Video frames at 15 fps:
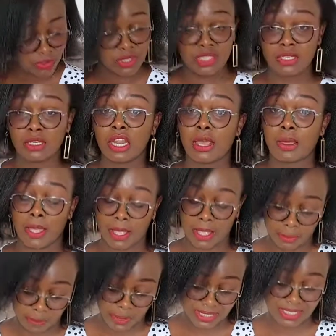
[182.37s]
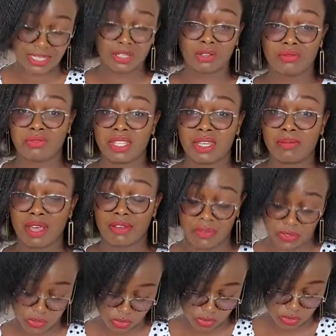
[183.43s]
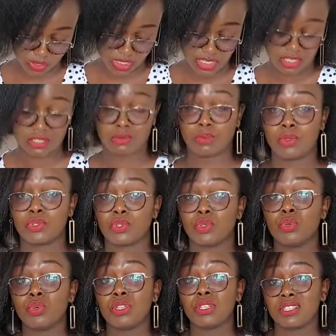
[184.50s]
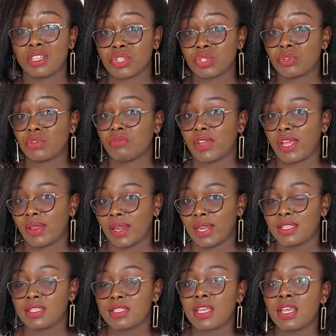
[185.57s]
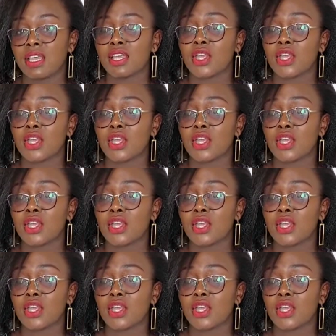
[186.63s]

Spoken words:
14% of them have also been exposed to sexual violence.